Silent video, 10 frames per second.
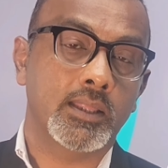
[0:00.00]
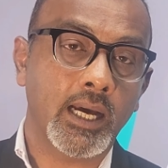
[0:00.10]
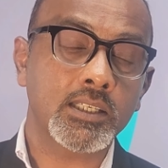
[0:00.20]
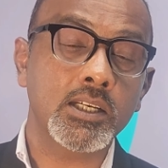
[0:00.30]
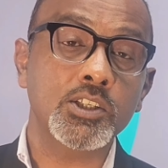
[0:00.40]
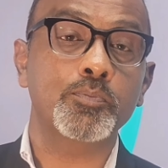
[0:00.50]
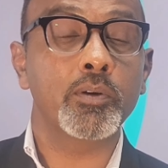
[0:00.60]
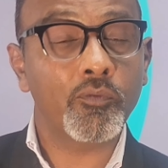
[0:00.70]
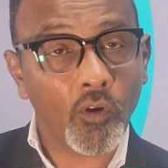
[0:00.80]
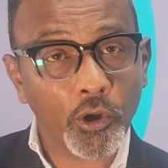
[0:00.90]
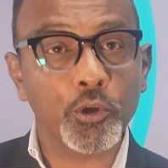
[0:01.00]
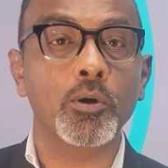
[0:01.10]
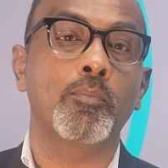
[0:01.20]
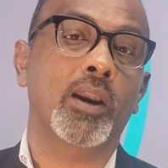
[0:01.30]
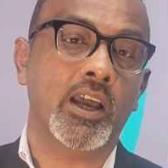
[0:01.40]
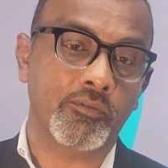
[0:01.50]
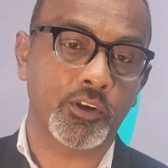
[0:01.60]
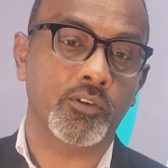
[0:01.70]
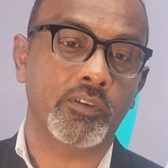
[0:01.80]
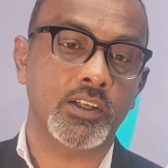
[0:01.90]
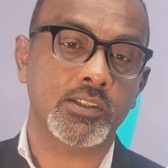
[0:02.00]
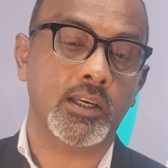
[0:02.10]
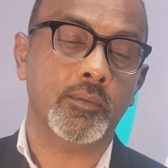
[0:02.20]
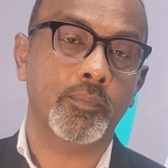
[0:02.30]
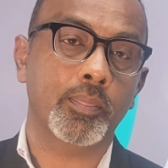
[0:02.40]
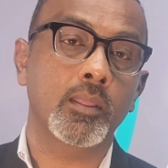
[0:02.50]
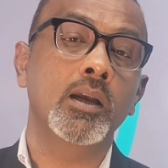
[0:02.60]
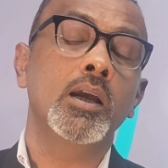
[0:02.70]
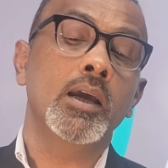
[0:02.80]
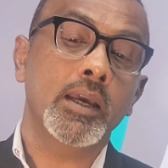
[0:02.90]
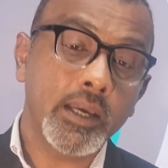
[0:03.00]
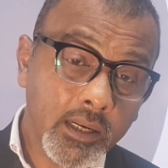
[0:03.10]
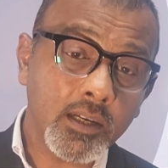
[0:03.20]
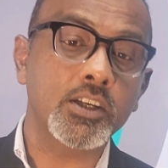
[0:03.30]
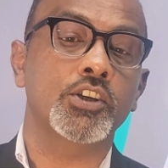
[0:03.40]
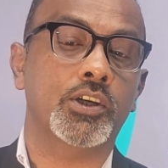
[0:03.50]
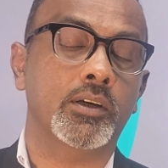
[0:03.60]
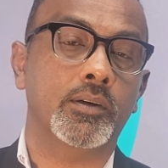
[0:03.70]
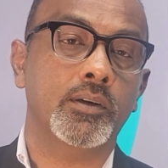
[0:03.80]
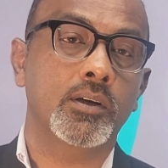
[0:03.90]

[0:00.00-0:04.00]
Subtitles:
That is, before you apply for your visa. In addition,